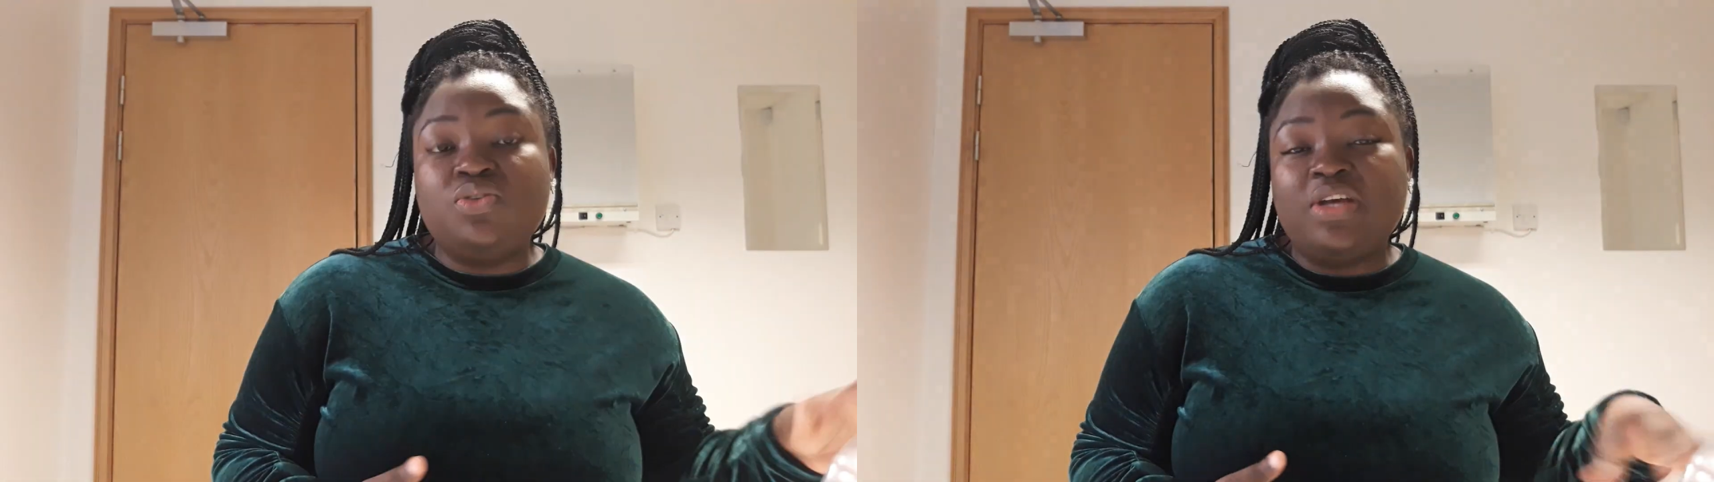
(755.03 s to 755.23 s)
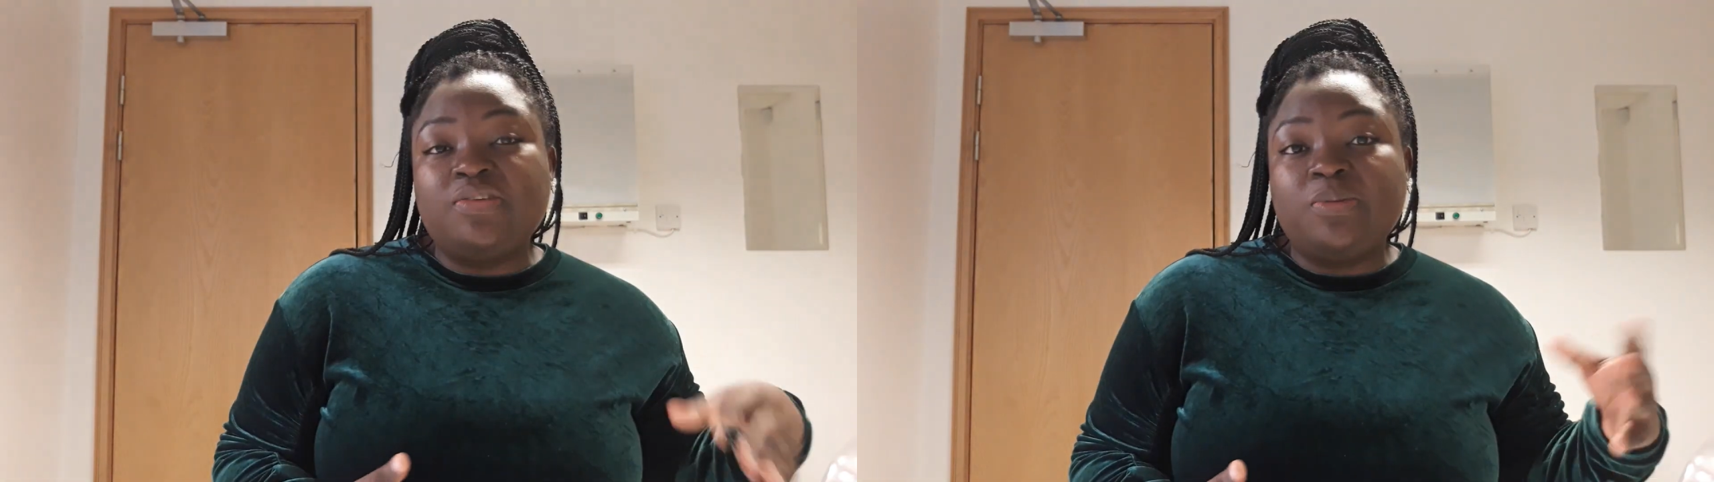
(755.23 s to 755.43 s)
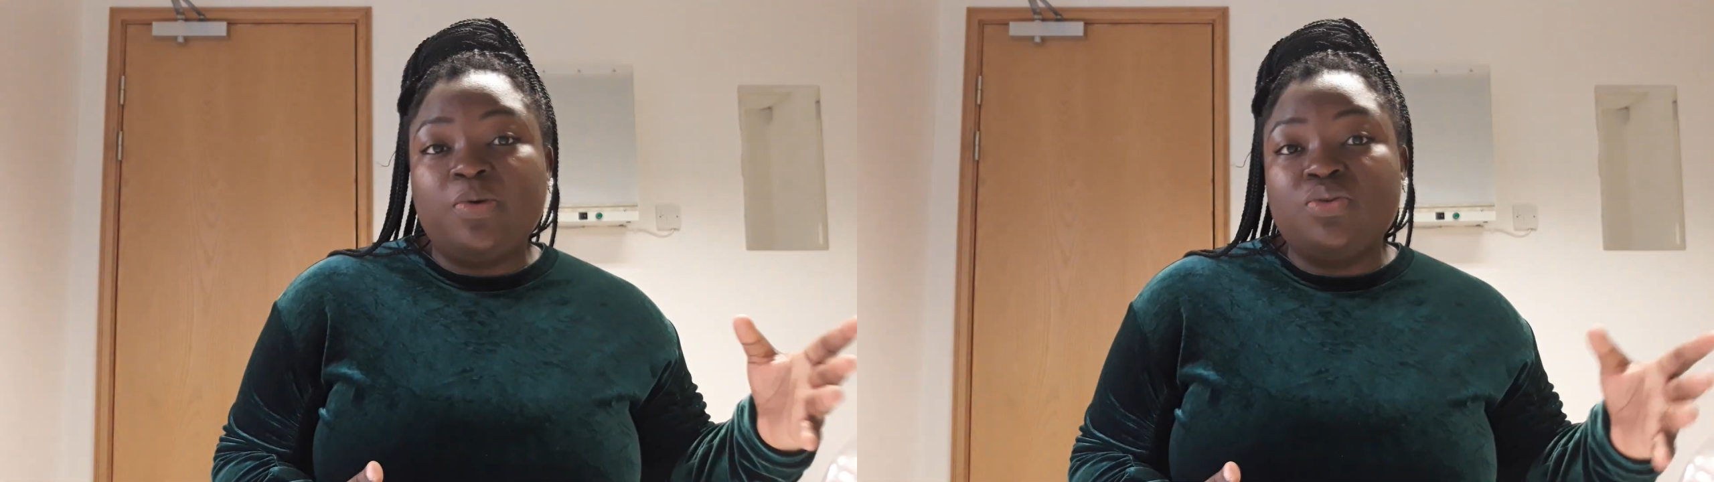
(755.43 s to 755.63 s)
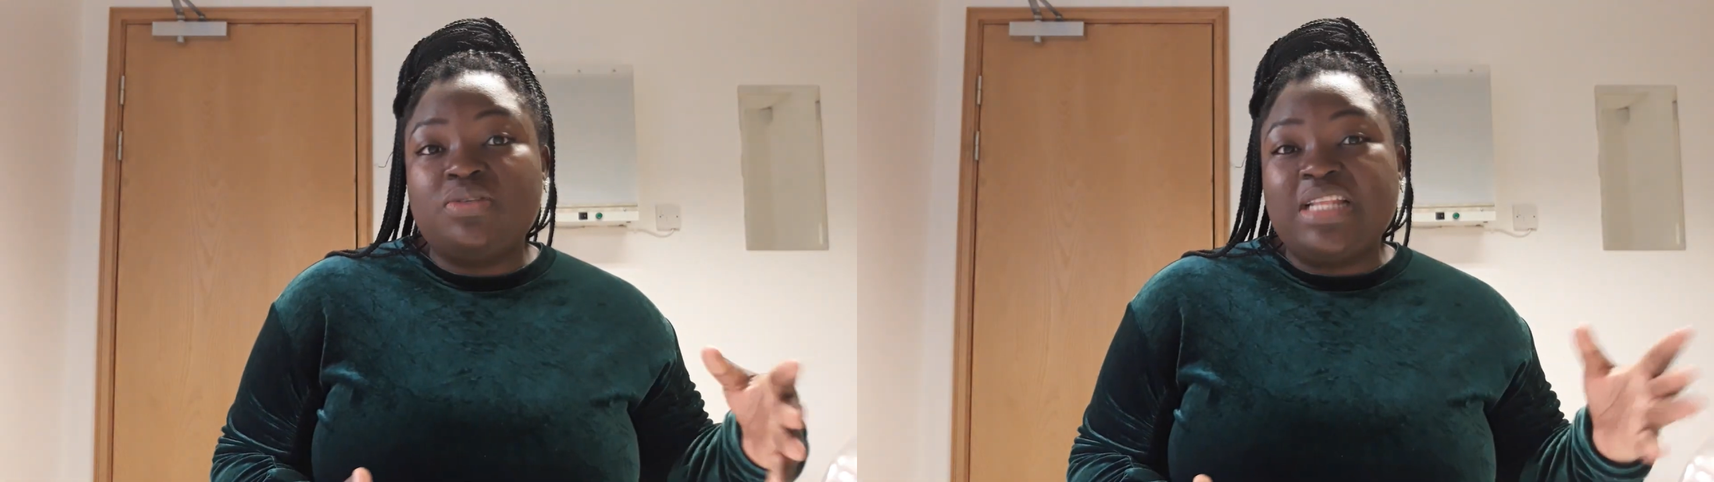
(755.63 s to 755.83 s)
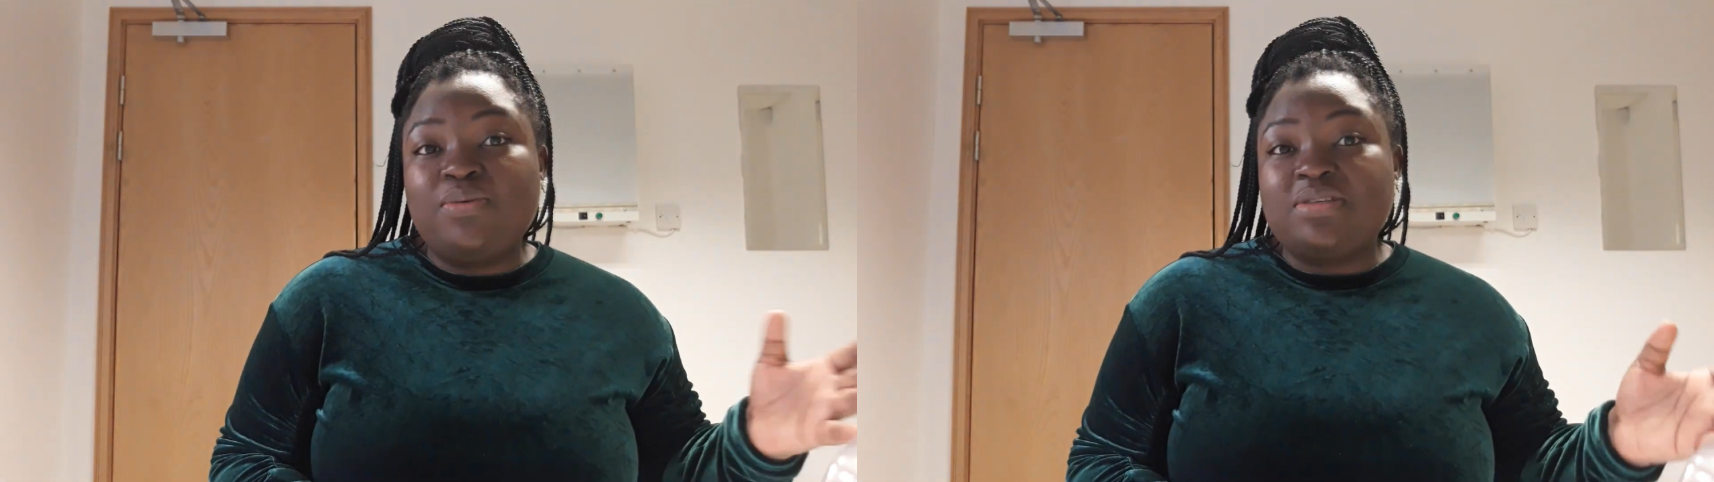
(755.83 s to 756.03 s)
You have somebody
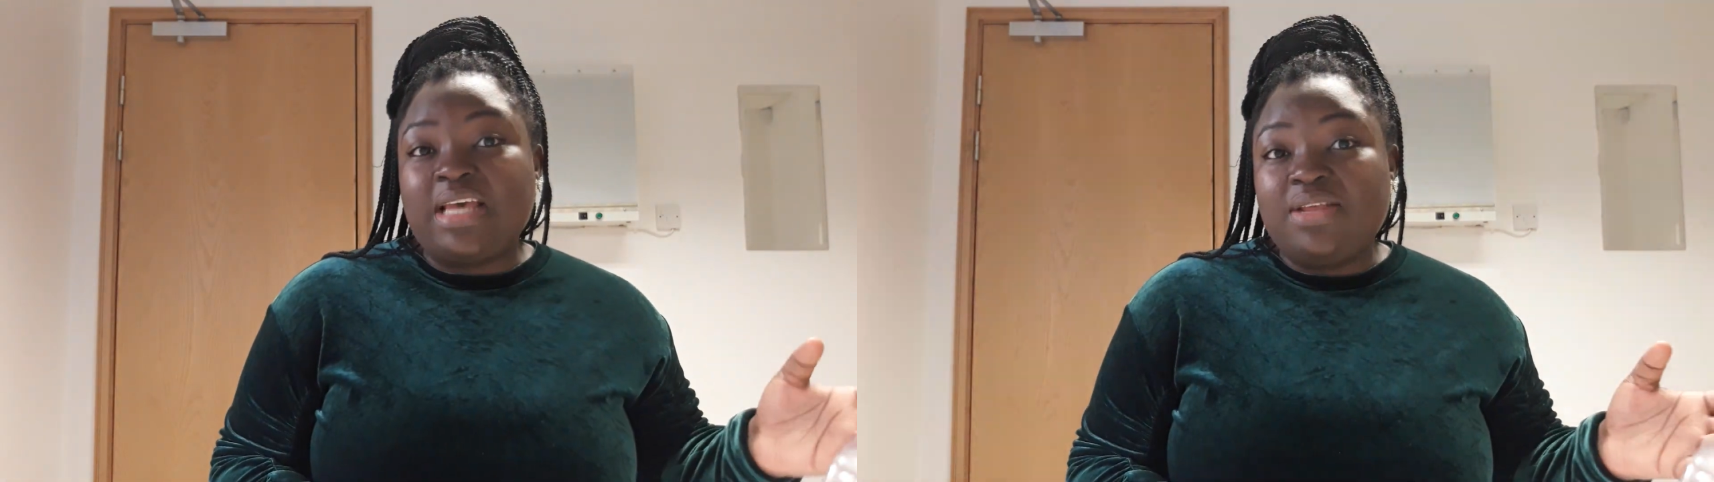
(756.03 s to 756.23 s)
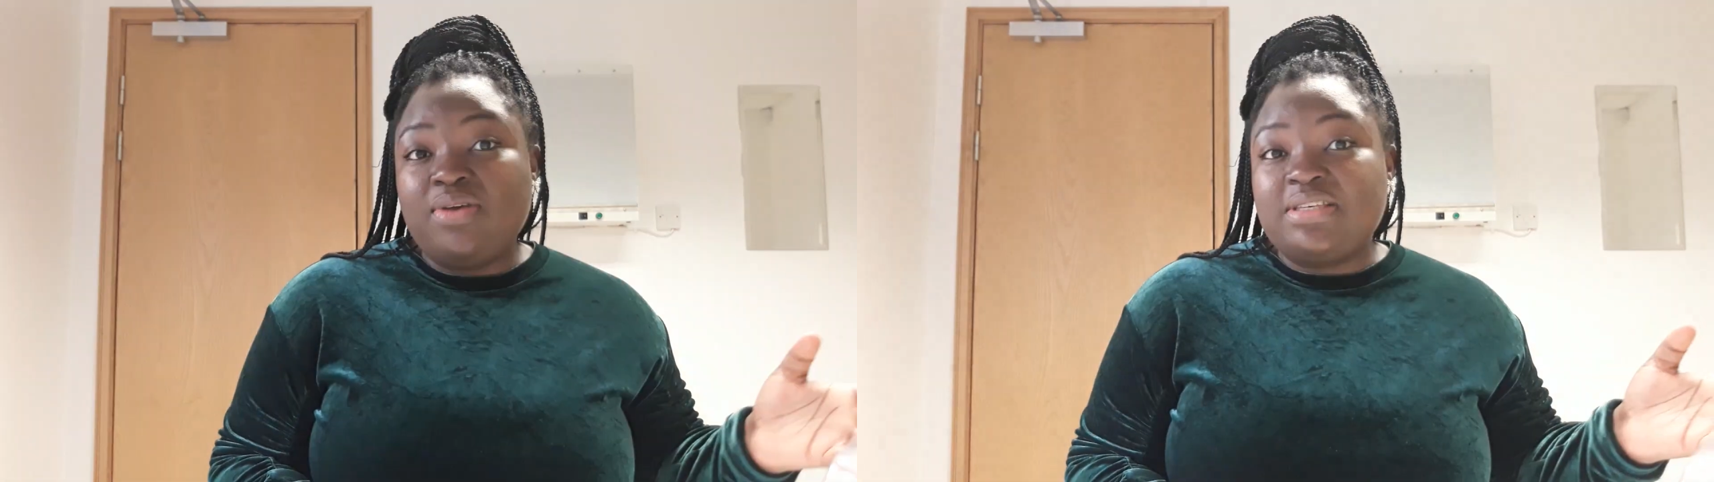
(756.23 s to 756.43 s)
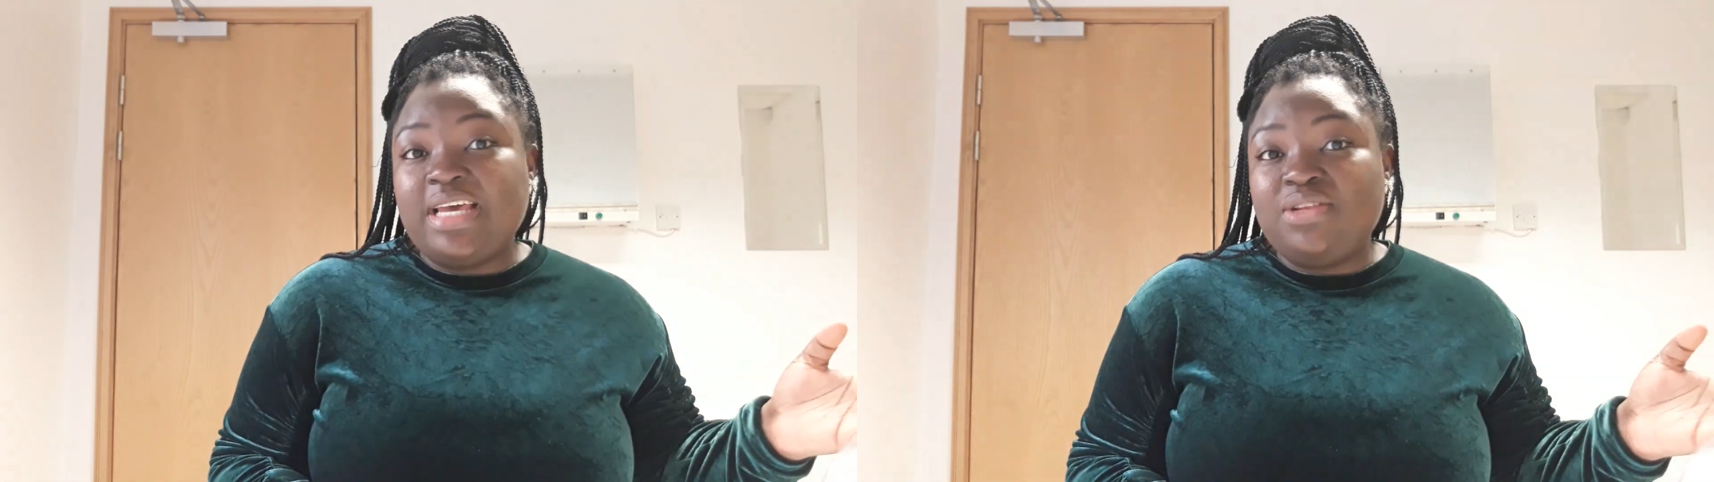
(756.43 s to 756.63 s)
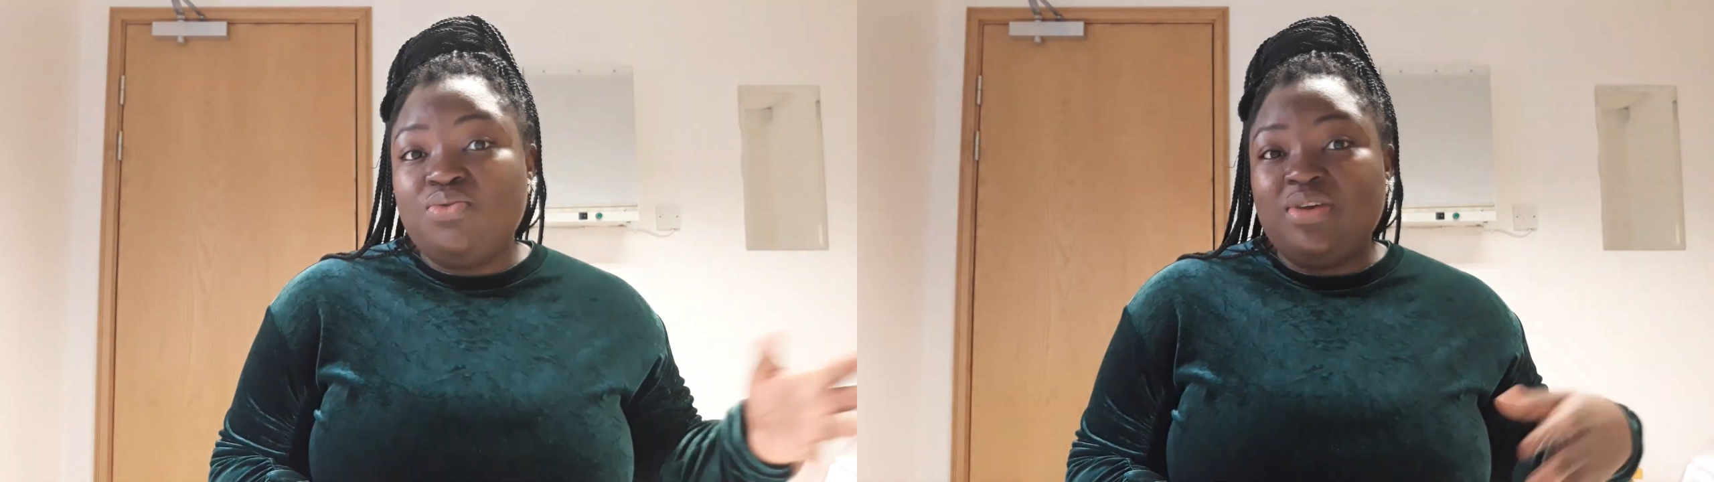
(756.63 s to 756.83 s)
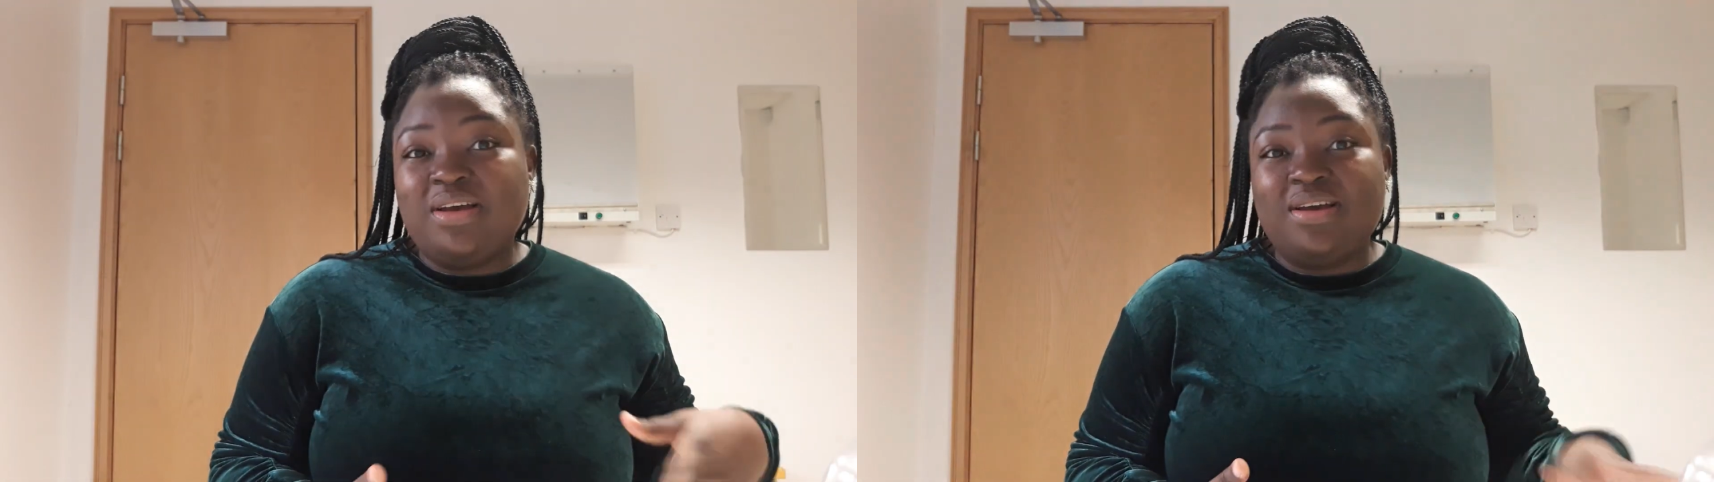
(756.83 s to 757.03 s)
that will sign you